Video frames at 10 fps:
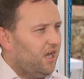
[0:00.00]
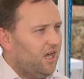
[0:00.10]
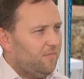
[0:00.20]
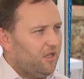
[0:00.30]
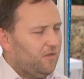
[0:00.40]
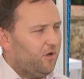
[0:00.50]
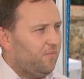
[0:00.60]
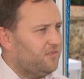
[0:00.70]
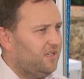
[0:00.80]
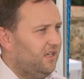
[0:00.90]
about the
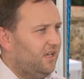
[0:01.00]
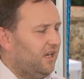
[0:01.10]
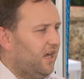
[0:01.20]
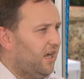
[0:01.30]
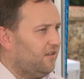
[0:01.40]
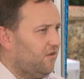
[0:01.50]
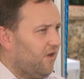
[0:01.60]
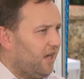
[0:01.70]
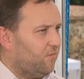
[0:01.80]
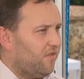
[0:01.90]
problems he had in
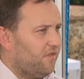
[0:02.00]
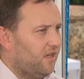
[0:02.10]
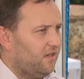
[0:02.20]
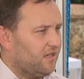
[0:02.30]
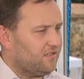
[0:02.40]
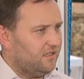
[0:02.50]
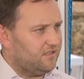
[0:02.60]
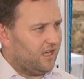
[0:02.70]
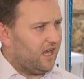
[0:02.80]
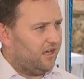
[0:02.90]
Iran with Nazanin
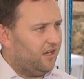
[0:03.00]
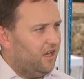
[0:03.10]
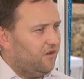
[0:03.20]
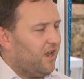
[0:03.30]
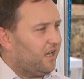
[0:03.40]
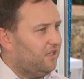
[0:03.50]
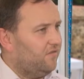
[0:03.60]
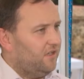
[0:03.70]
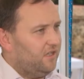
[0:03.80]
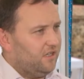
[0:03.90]

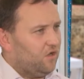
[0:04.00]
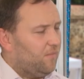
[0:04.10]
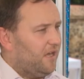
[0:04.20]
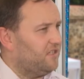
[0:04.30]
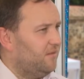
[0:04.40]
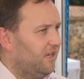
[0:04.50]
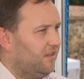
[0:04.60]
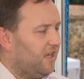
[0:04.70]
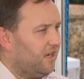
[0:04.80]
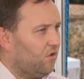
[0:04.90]
Zaghari-Ratcliffe and the comments he made
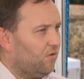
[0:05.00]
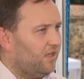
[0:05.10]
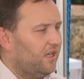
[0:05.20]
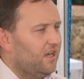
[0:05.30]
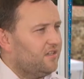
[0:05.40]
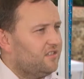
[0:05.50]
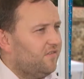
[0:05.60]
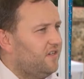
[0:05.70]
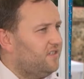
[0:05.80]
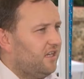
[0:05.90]
there, and all the
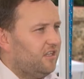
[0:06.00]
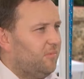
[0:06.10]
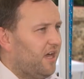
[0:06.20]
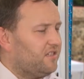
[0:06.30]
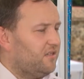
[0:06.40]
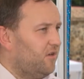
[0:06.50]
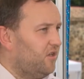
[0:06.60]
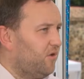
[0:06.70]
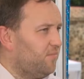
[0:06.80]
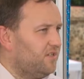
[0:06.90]
stuff he said in the past about
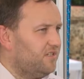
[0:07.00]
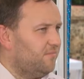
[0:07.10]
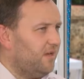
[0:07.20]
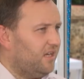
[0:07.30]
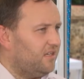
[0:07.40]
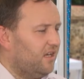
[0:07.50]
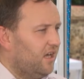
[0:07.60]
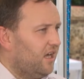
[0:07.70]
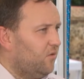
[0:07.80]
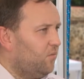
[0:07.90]
the promises he made
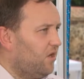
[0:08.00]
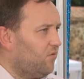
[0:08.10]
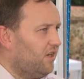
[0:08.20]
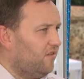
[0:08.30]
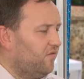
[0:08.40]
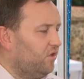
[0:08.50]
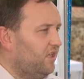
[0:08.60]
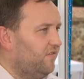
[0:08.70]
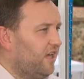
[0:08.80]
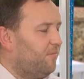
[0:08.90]
while running the Vote
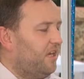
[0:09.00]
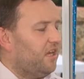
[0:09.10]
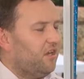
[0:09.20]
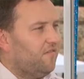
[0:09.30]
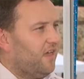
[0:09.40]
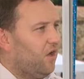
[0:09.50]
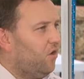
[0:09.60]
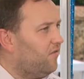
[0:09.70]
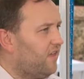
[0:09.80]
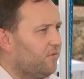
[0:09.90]
Leave campaign. None of that,
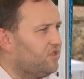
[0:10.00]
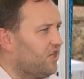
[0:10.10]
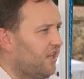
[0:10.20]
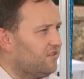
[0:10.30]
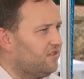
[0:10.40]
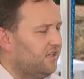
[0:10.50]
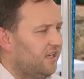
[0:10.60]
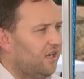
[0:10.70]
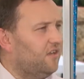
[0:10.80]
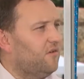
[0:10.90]
all of that was challenged
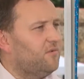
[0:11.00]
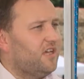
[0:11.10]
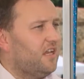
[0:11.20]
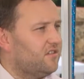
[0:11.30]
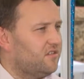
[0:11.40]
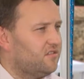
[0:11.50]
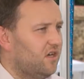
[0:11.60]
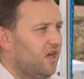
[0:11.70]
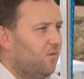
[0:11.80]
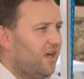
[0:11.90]
today. None of it was answered. So
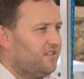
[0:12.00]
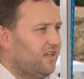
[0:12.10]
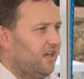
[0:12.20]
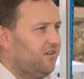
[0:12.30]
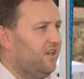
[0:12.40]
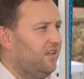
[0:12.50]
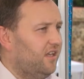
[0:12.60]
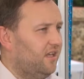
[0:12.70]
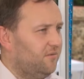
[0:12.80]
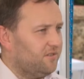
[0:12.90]
whilst I agree
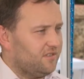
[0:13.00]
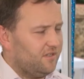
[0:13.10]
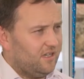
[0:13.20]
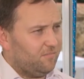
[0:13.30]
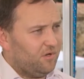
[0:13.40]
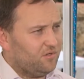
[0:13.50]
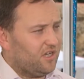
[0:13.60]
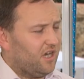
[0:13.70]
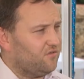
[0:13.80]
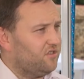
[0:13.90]
that he was posed
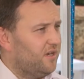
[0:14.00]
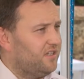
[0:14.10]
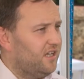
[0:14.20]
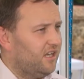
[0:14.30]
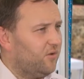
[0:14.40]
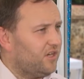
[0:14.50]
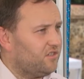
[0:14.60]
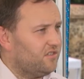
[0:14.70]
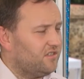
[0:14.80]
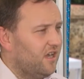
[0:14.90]
129
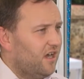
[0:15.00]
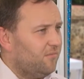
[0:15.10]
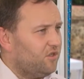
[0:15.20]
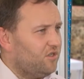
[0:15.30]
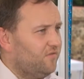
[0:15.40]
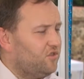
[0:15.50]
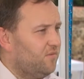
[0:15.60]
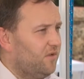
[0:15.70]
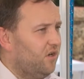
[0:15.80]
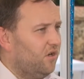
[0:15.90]
questions, I'm not even sure
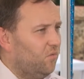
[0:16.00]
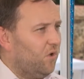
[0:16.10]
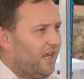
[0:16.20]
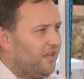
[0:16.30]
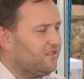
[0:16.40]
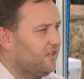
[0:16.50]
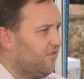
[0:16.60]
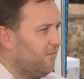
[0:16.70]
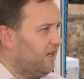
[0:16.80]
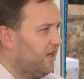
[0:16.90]
we got one answer, never mind